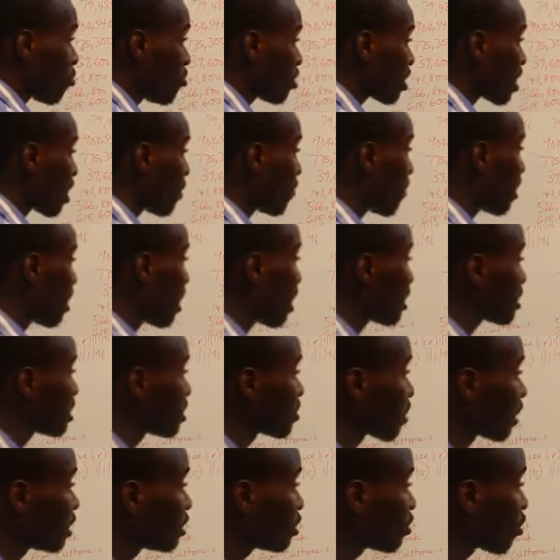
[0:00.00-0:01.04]
we can balance the
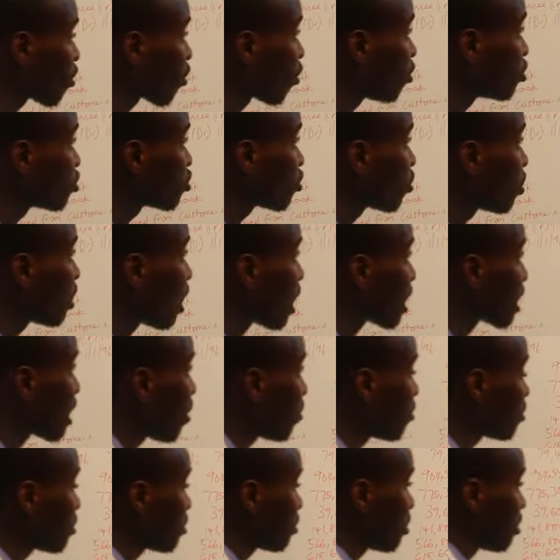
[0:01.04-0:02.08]
creditor control
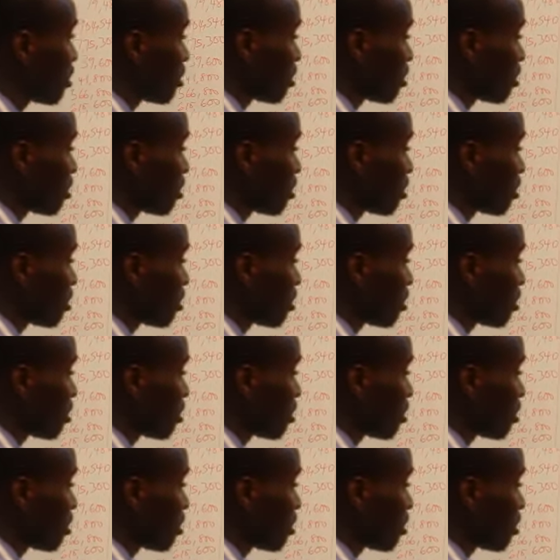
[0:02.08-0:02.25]
accounts